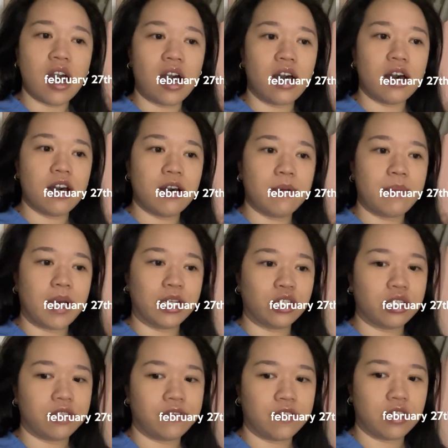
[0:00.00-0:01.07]
Um, I
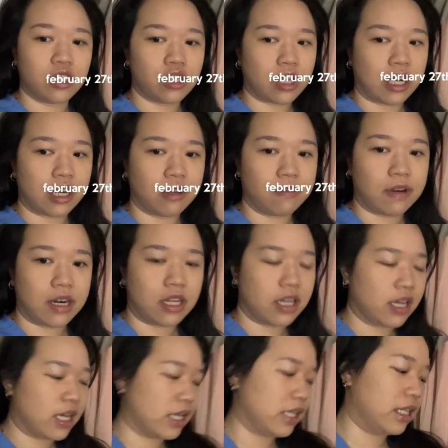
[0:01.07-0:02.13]
just finished getting
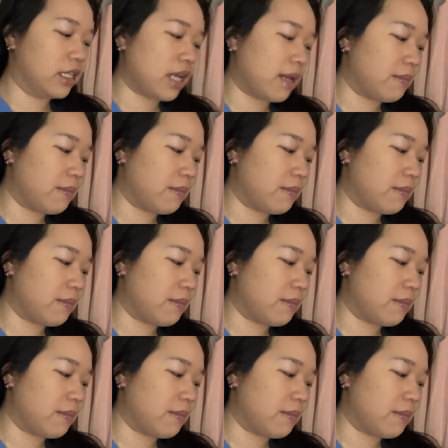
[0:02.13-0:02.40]
ready and in 10